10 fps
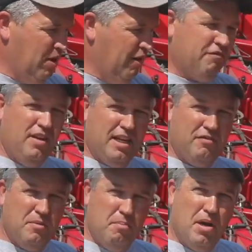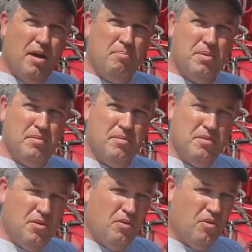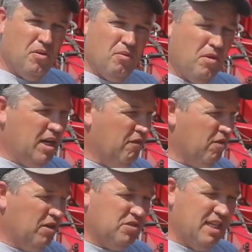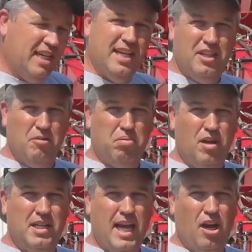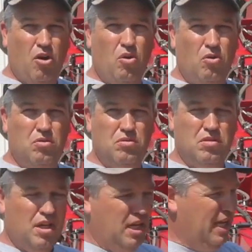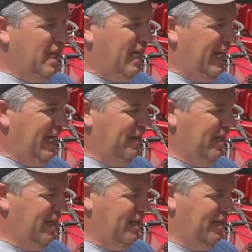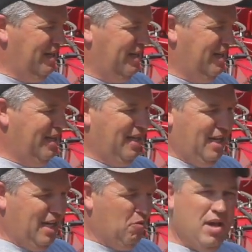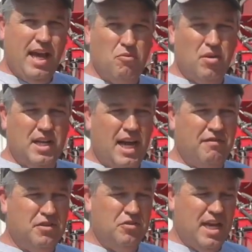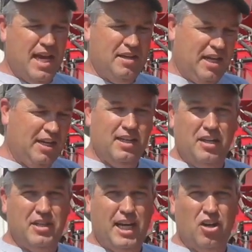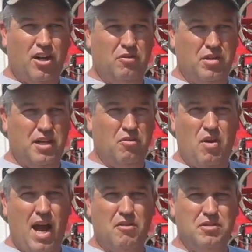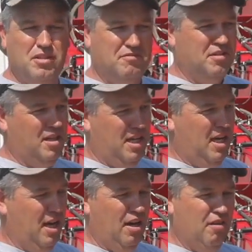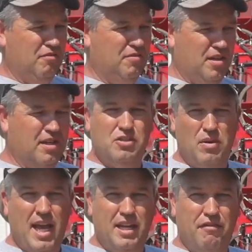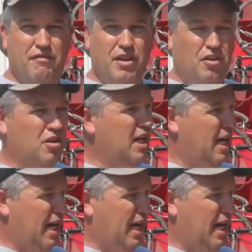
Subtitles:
A fleck from the pump or whatever else can get in there and plug that hole. And then we had one knife do that. Luckily I caught it within a round of, because we had to fill.